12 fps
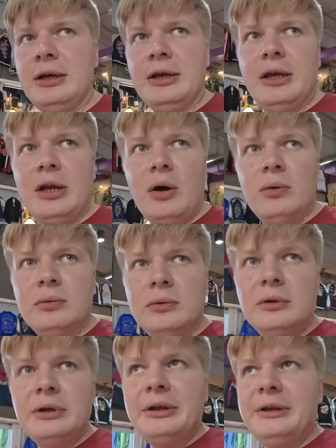you know,
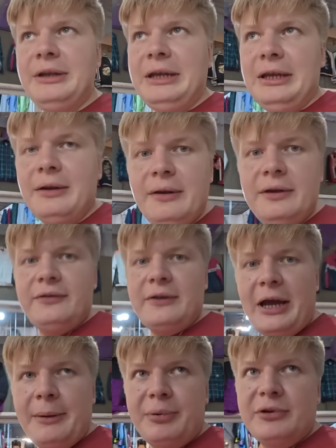deal this
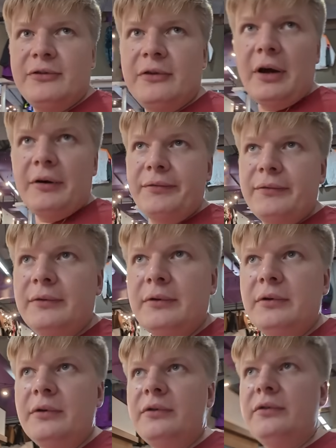type of stuff.
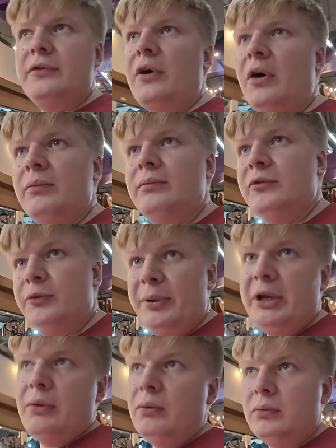So it's
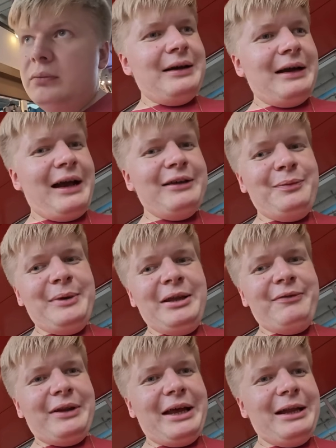pretty cool. Guys, me
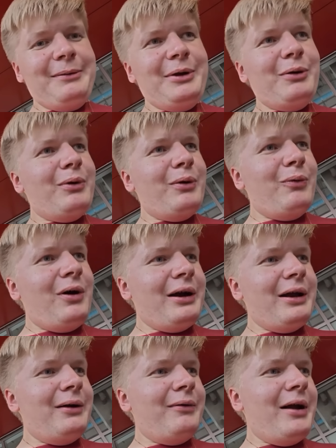and Vladimir were
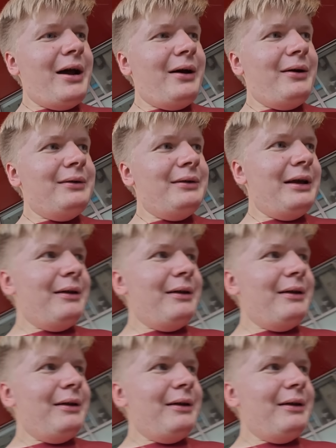walking around